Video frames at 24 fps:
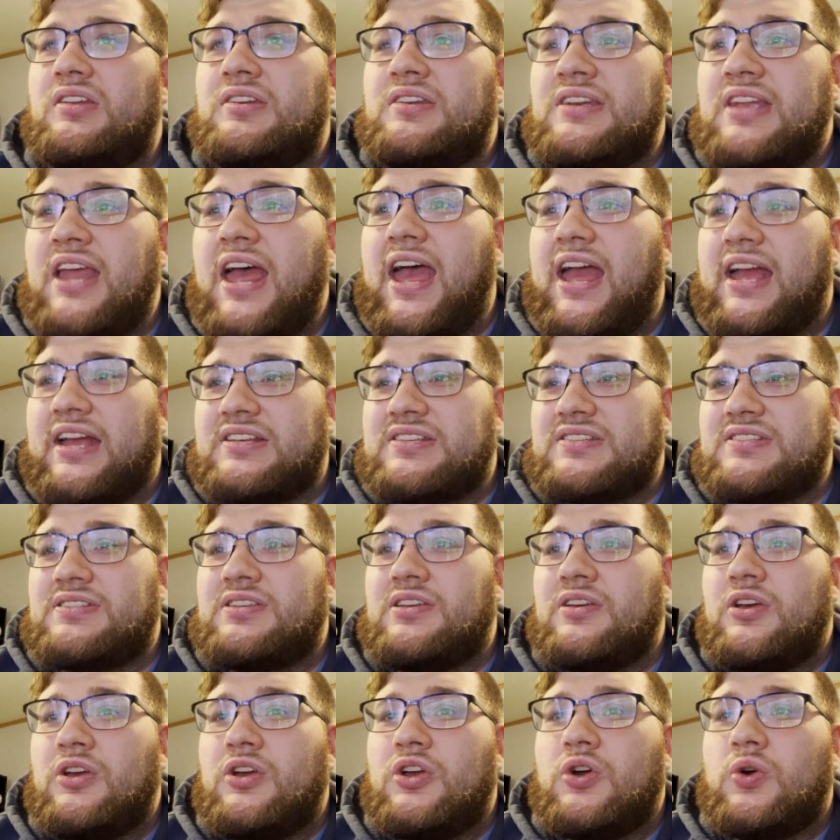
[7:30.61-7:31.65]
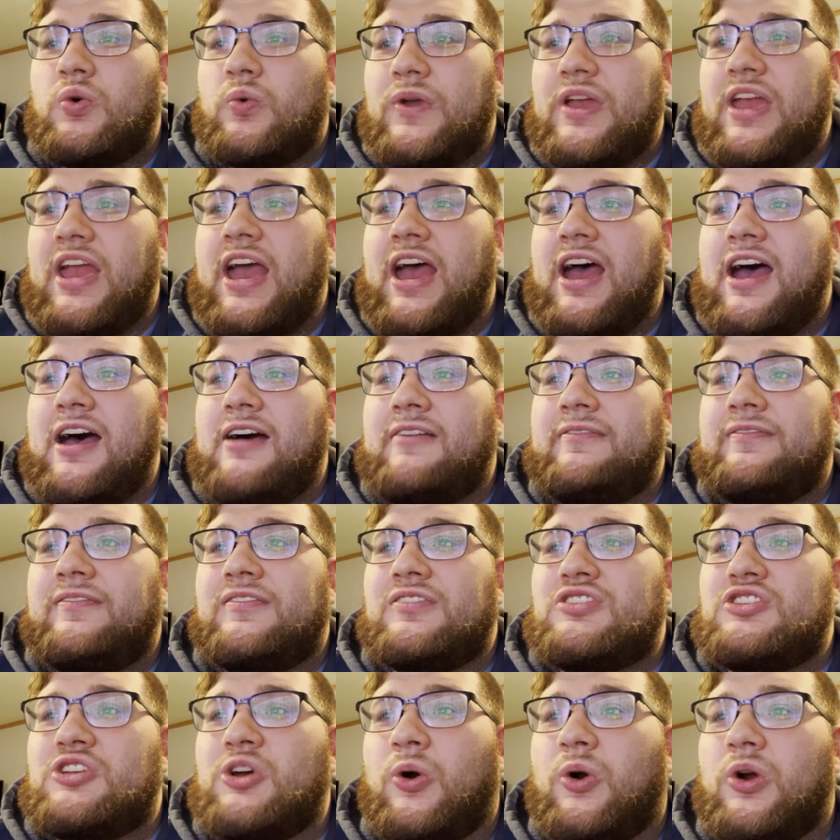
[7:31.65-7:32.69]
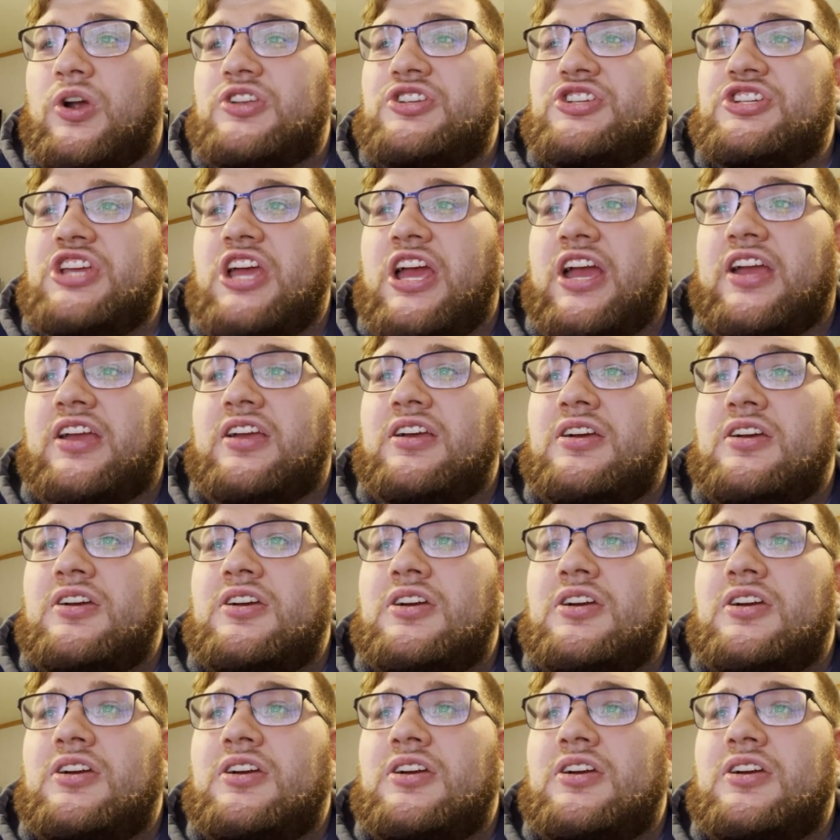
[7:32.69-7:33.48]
Next, we have Torchic.